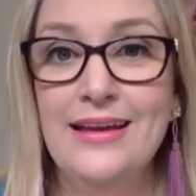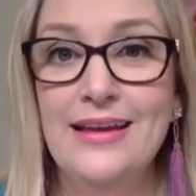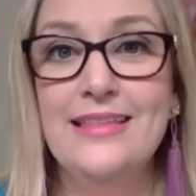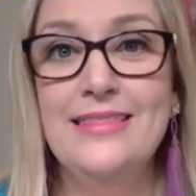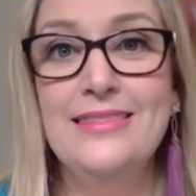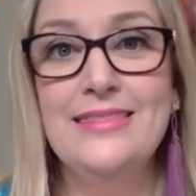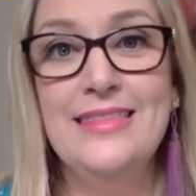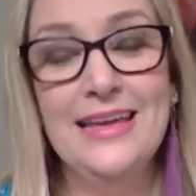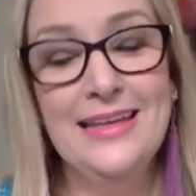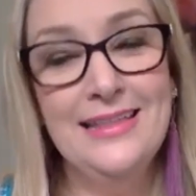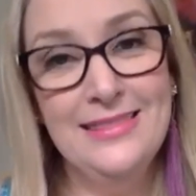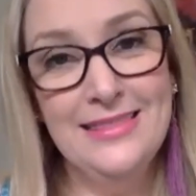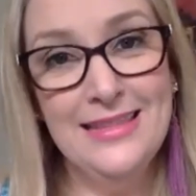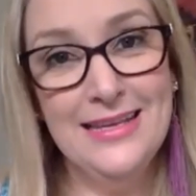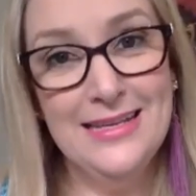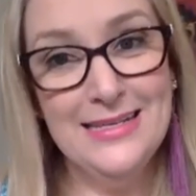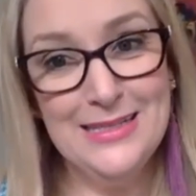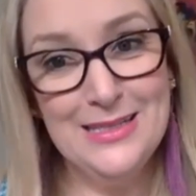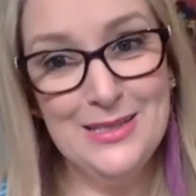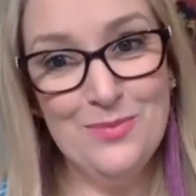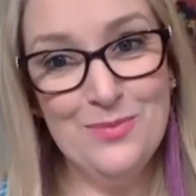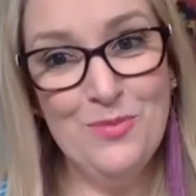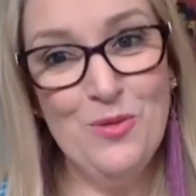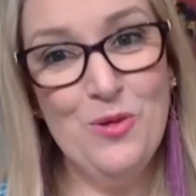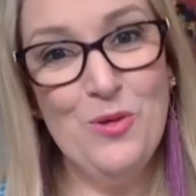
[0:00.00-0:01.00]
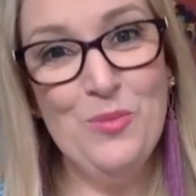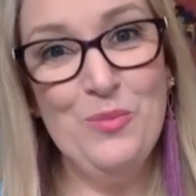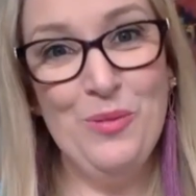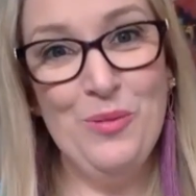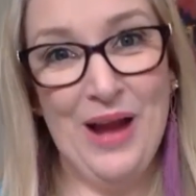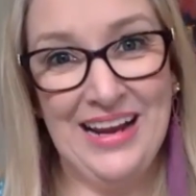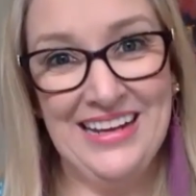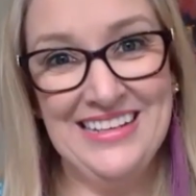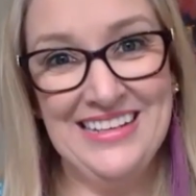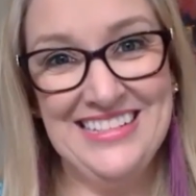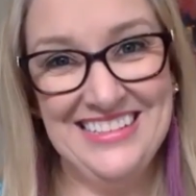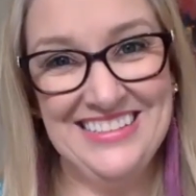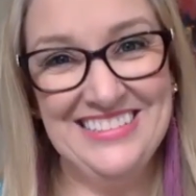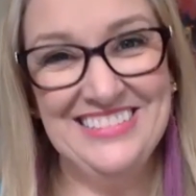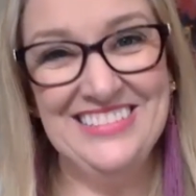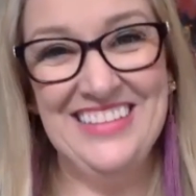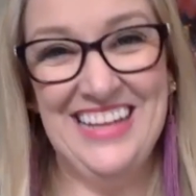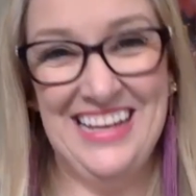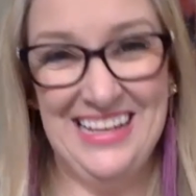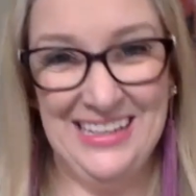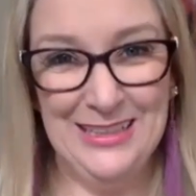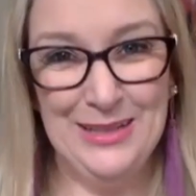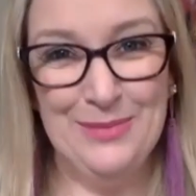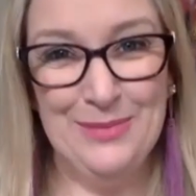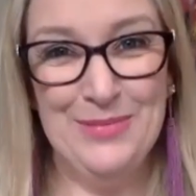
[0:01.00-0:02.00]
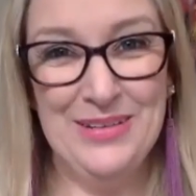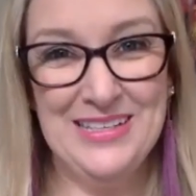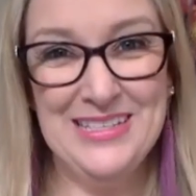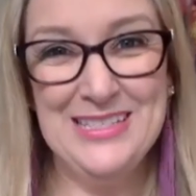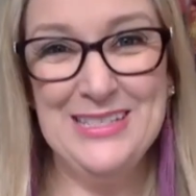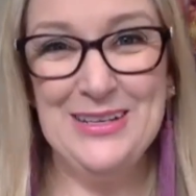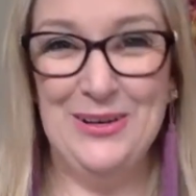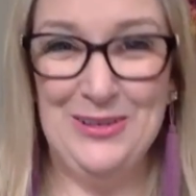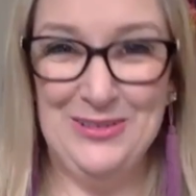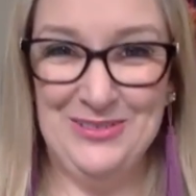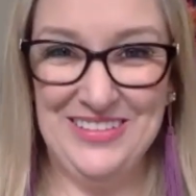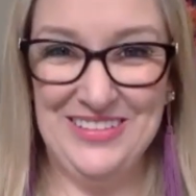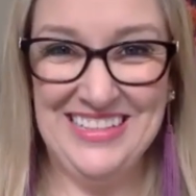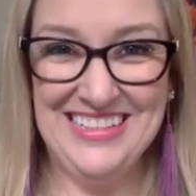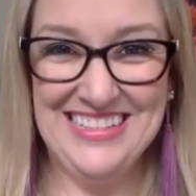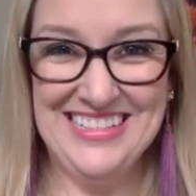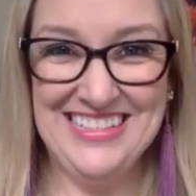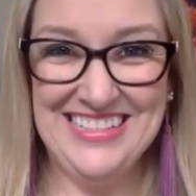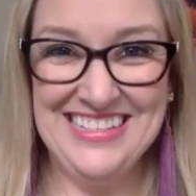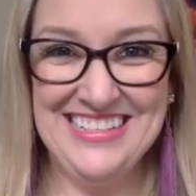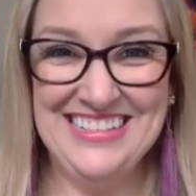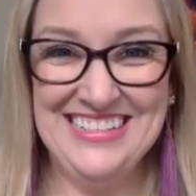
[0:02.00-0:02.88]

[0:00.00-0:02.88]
Then there's the more practical elements of it